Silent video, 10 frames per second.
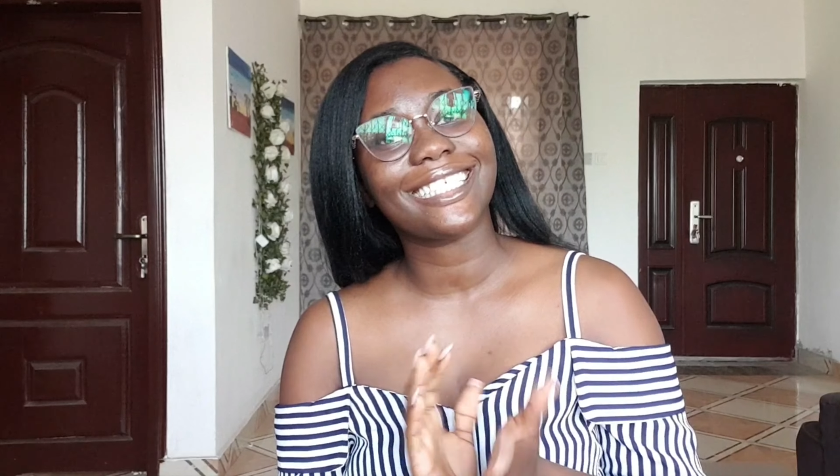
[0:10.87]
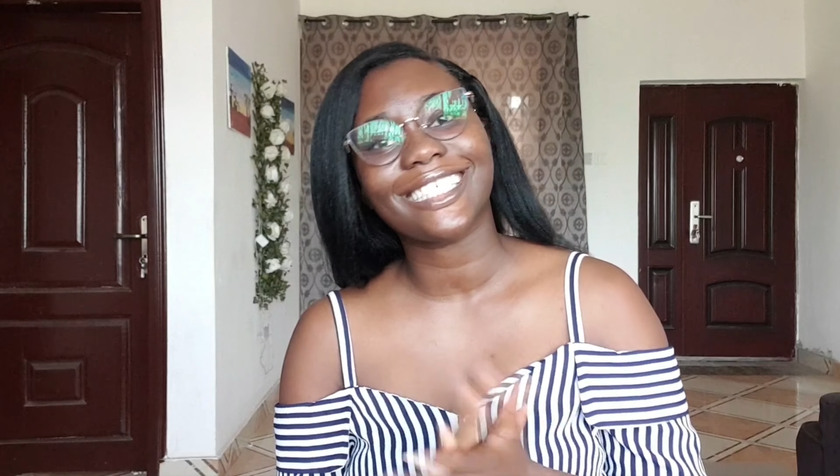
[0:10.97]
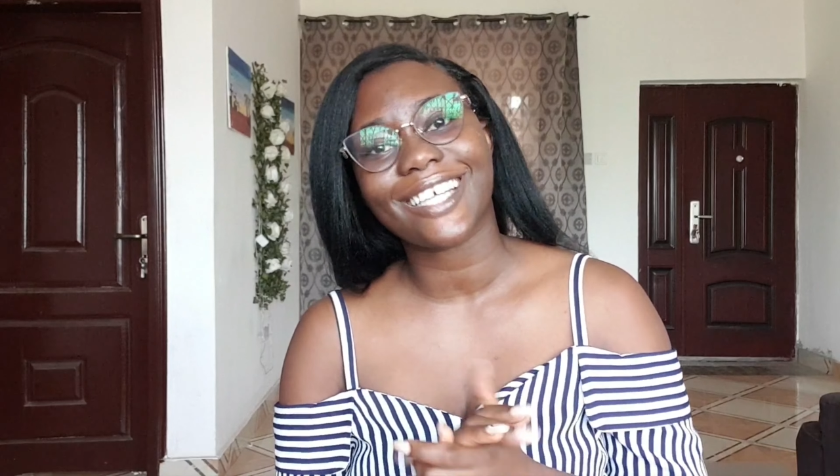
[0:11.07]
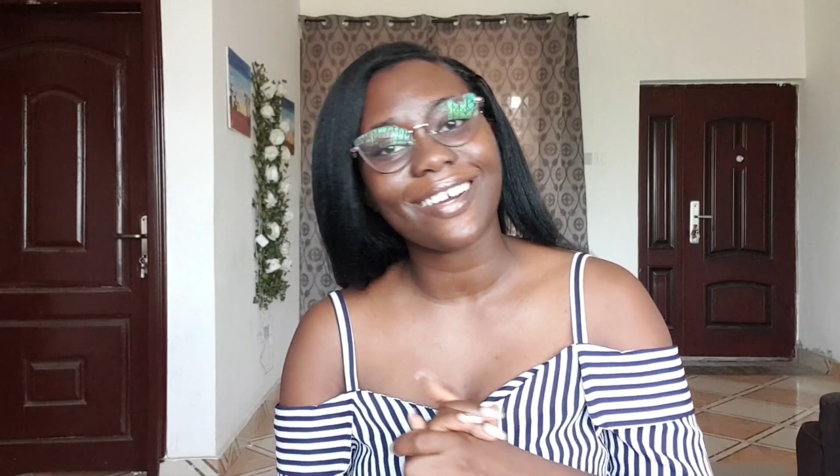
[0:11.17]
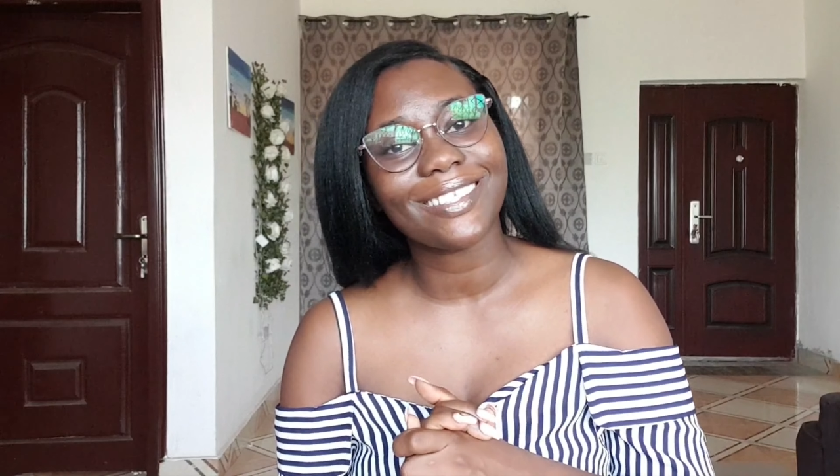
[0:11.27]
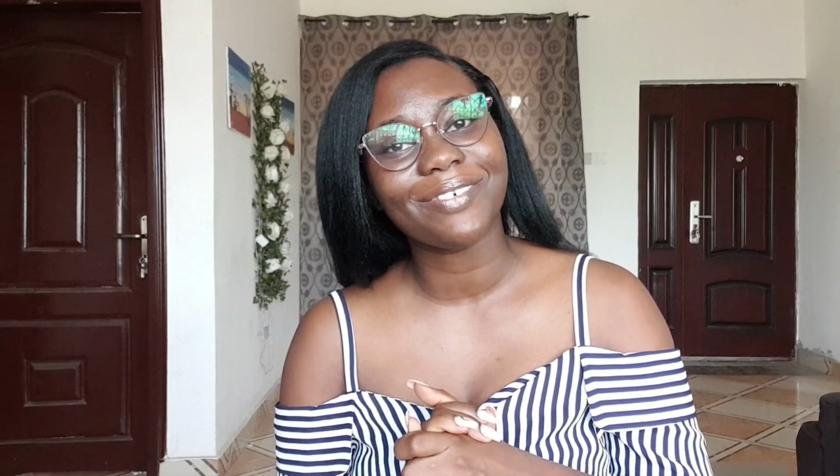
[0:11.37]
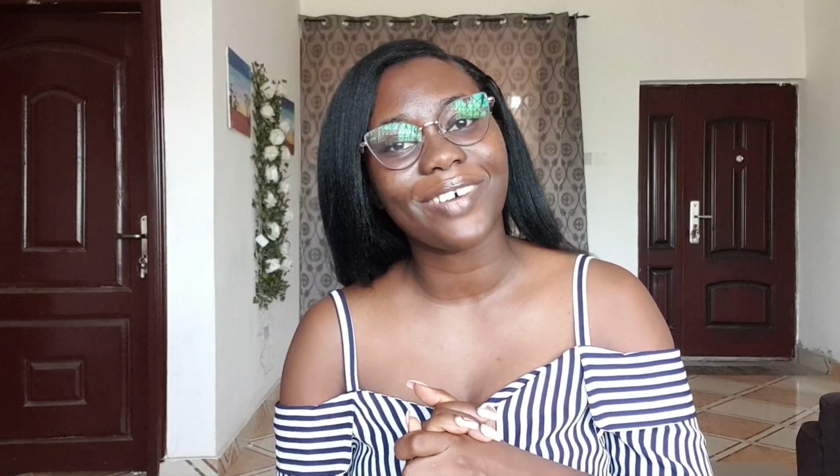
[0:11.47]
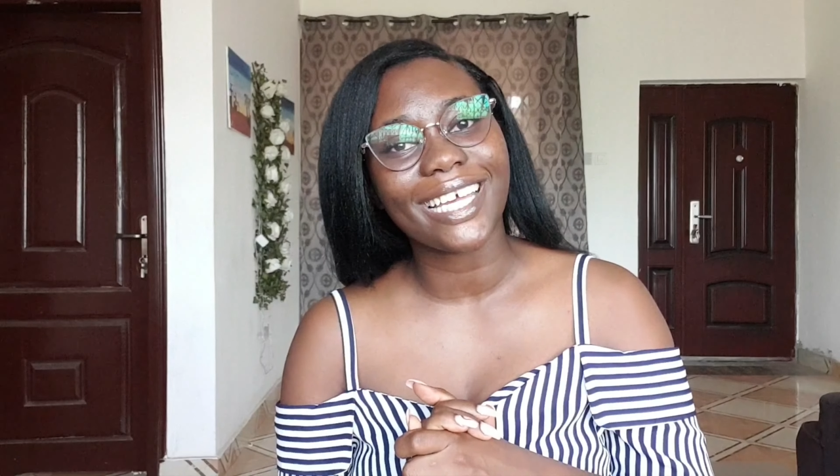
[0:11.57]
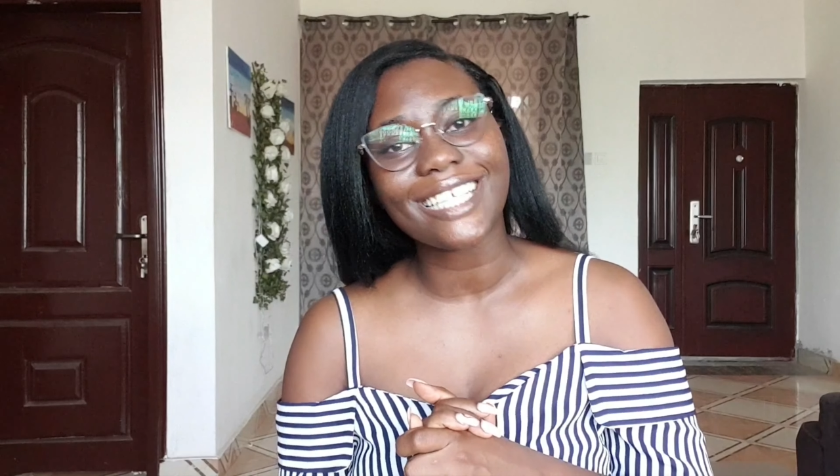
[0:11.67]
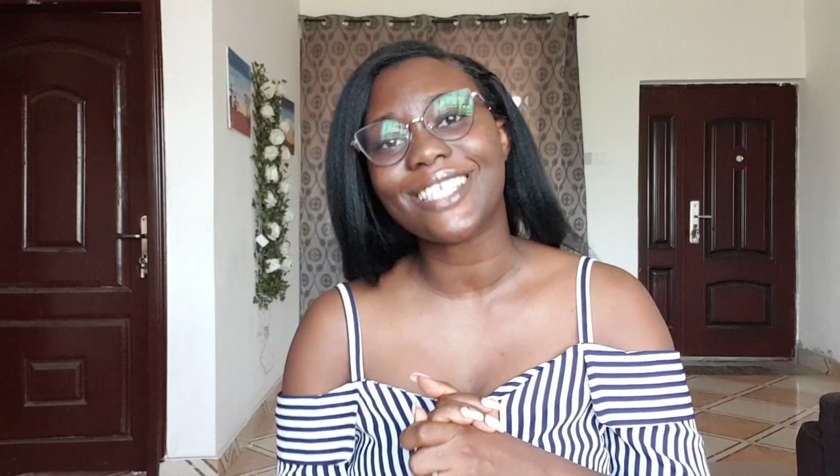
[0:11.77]
subscribe to
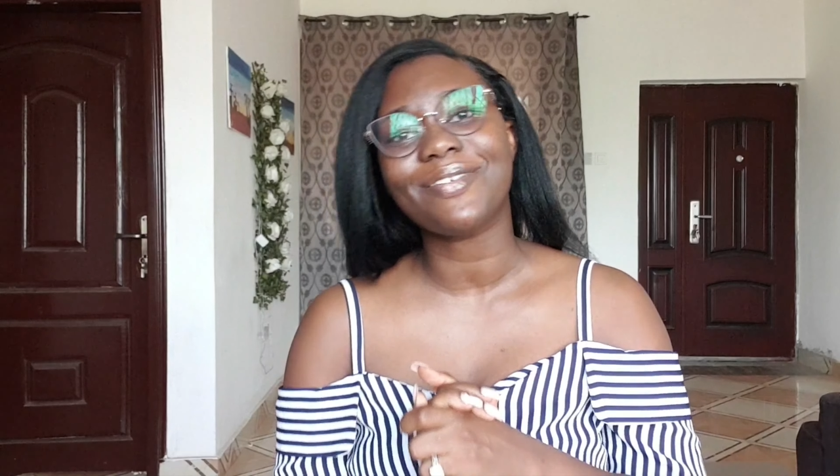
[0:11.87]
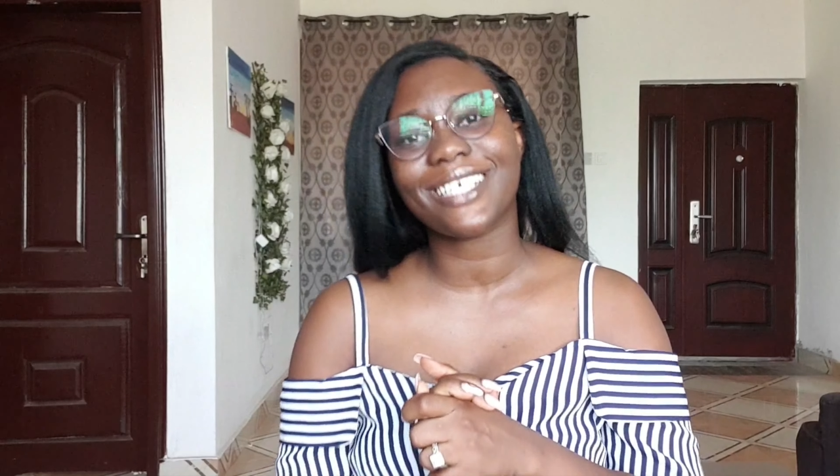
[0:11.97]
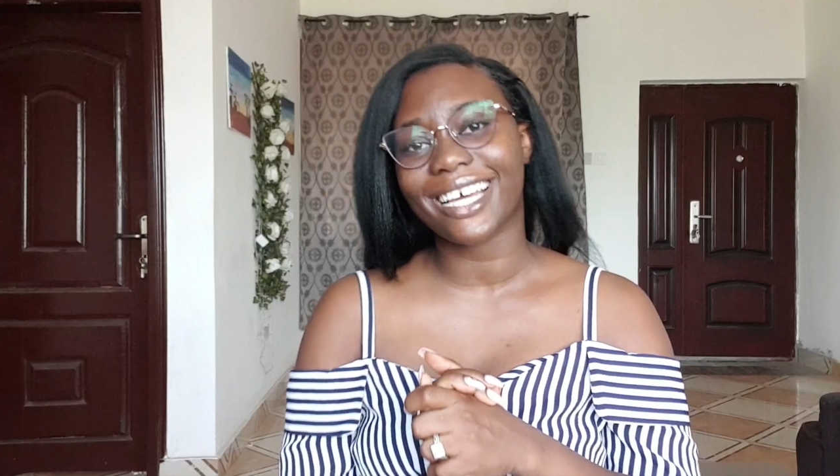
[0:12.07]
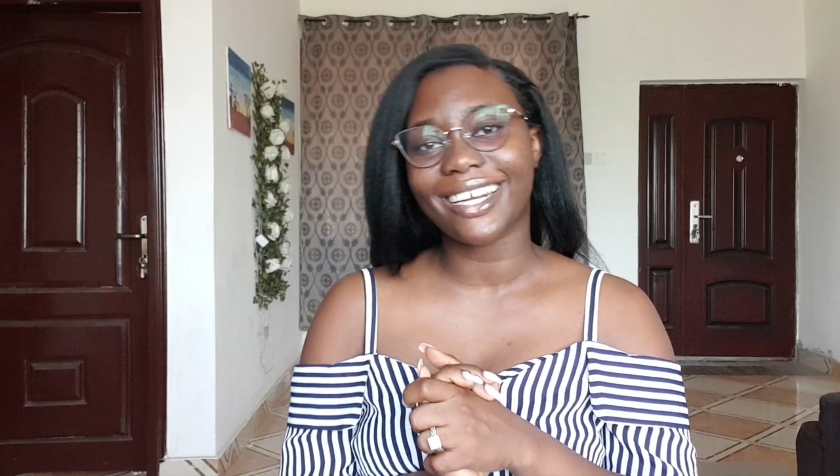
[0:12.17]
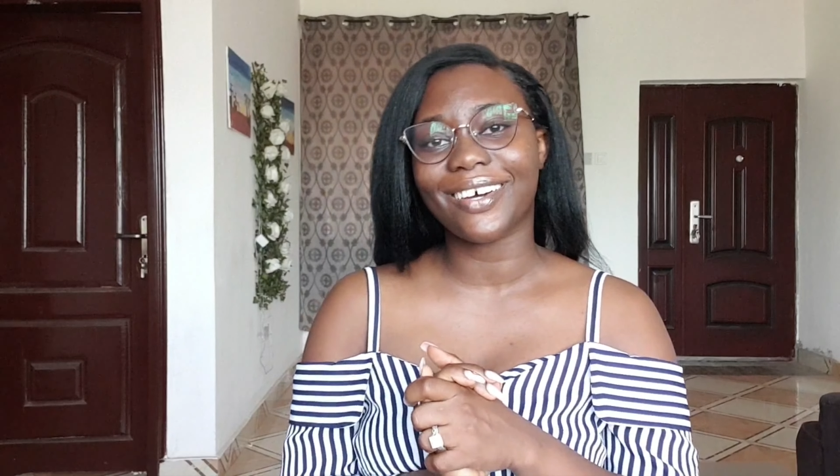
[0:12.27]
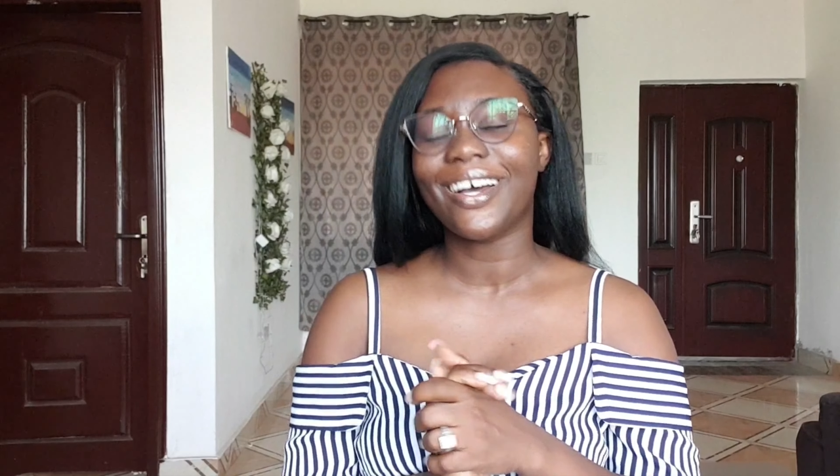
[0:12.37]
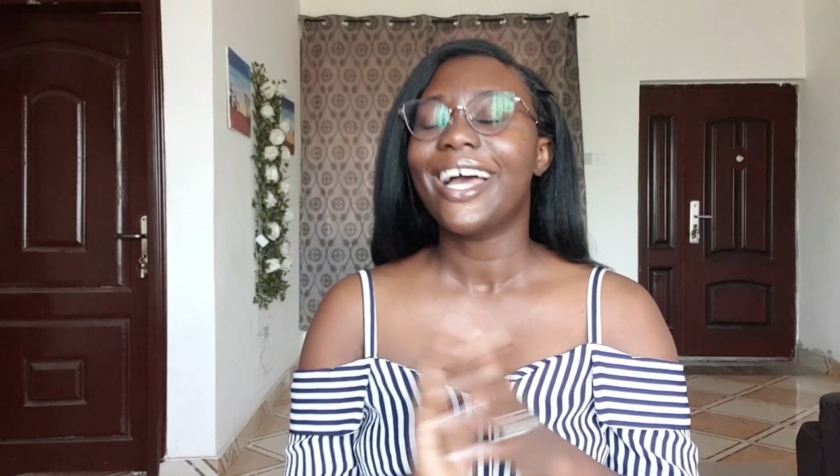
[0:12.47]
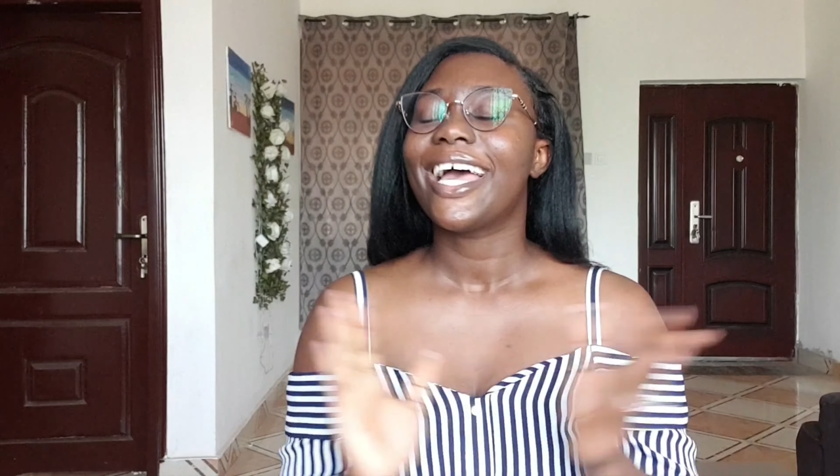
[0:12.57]
my youtube channel